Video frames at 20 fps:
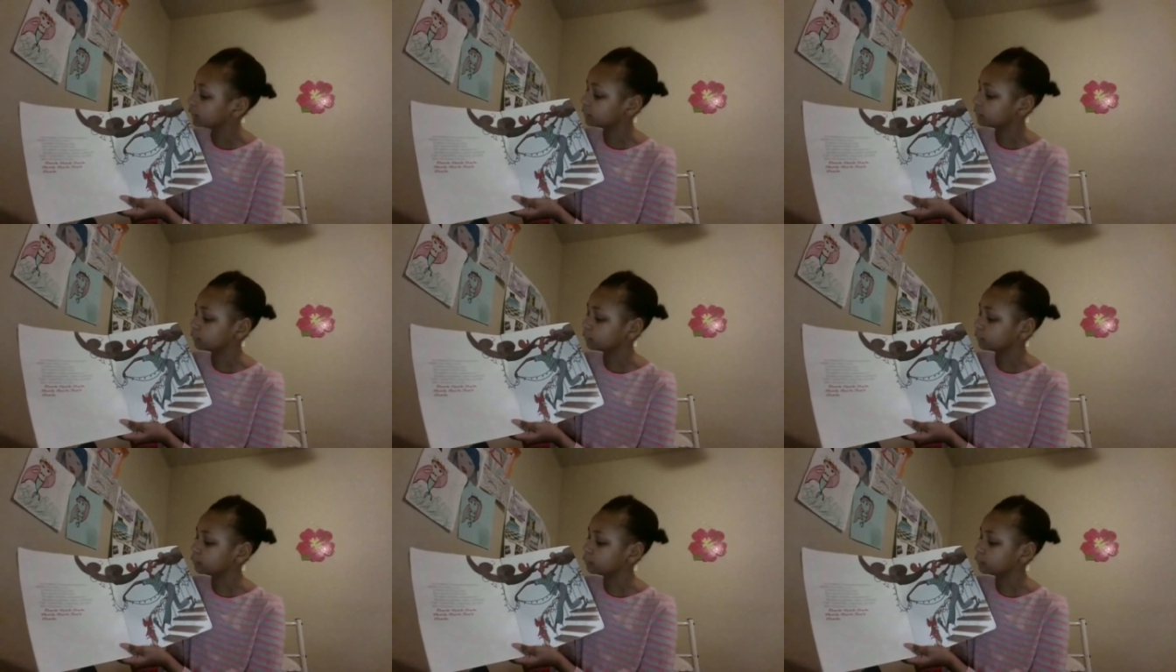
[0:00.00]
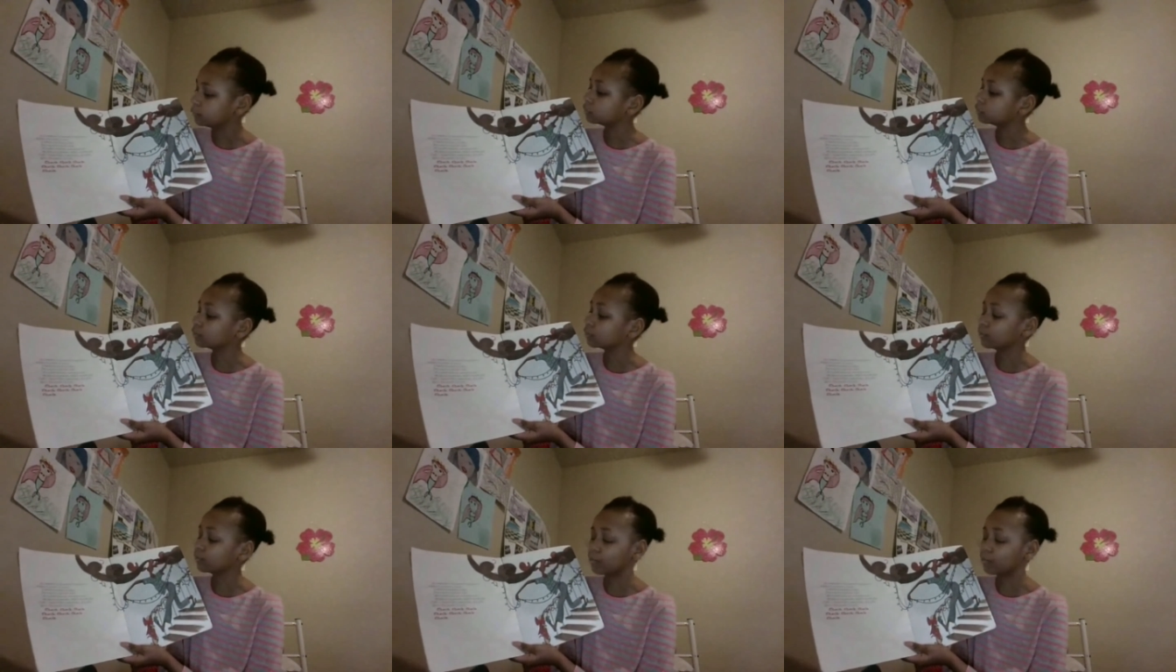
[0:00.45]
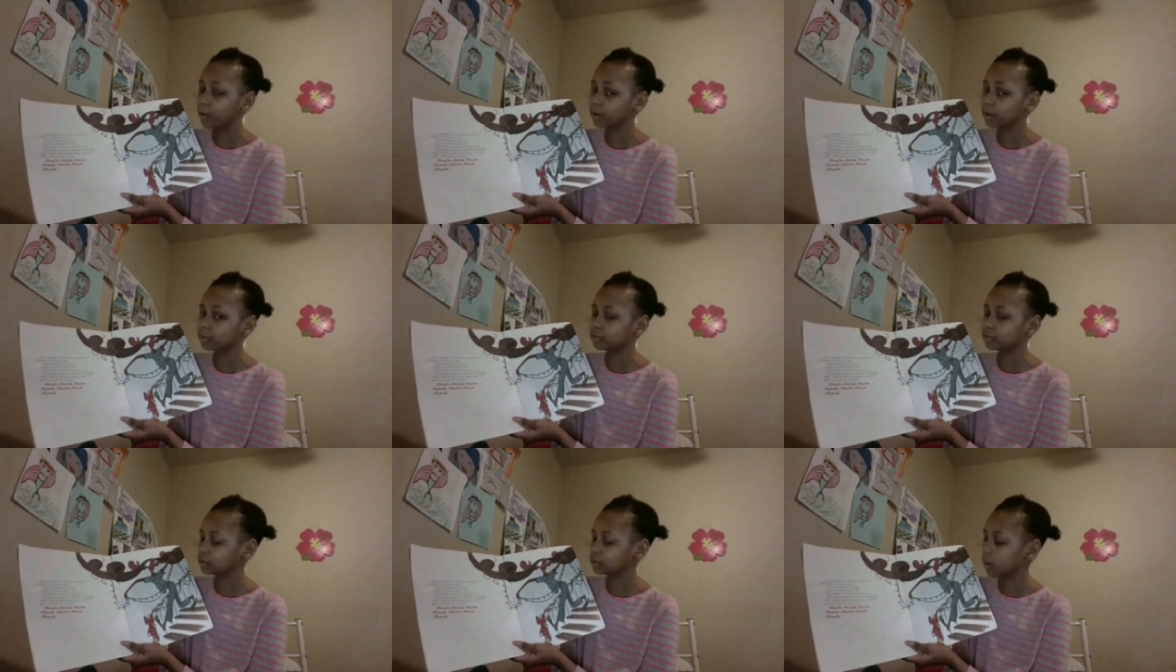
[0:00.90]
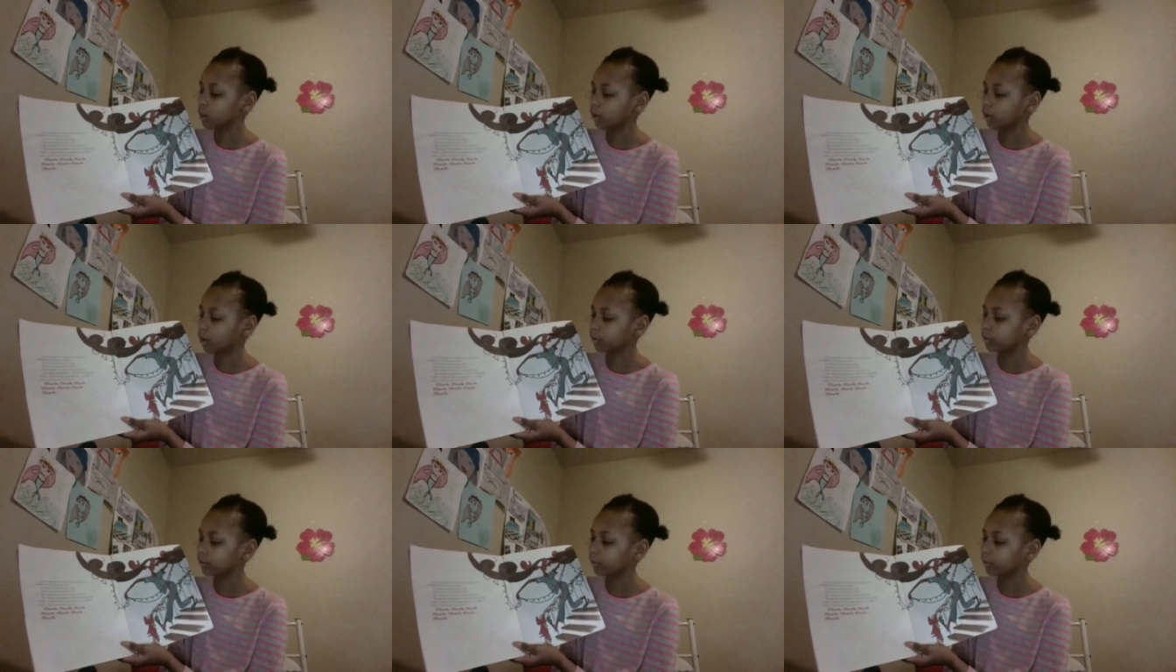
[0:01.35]
this moose was
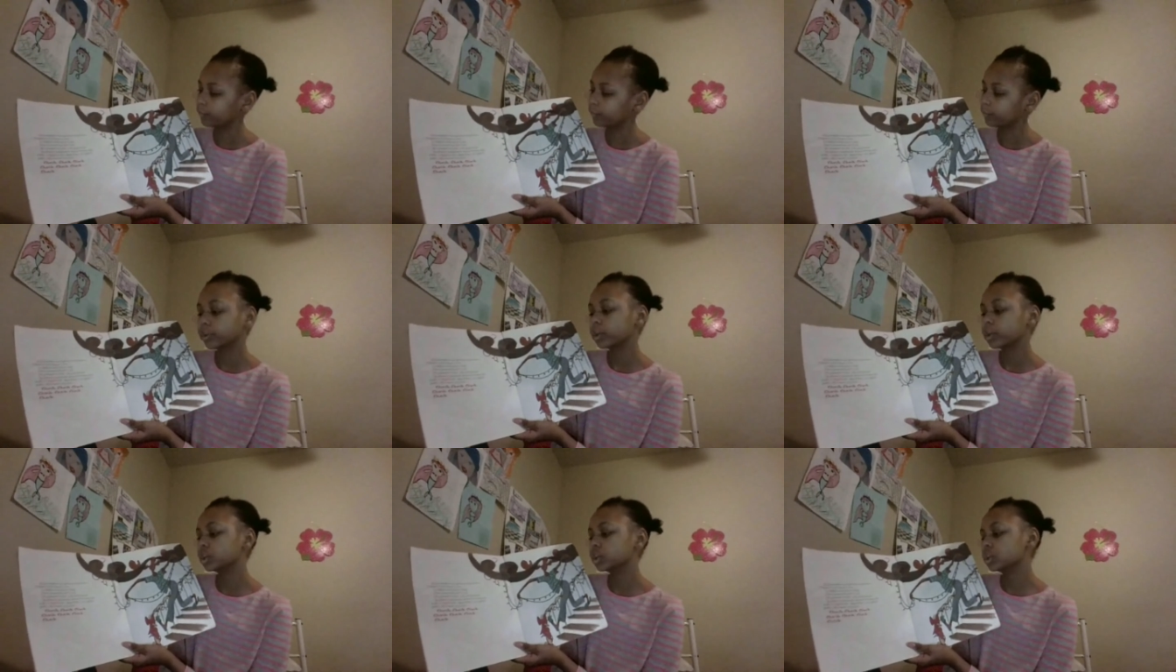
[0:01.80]
jolly.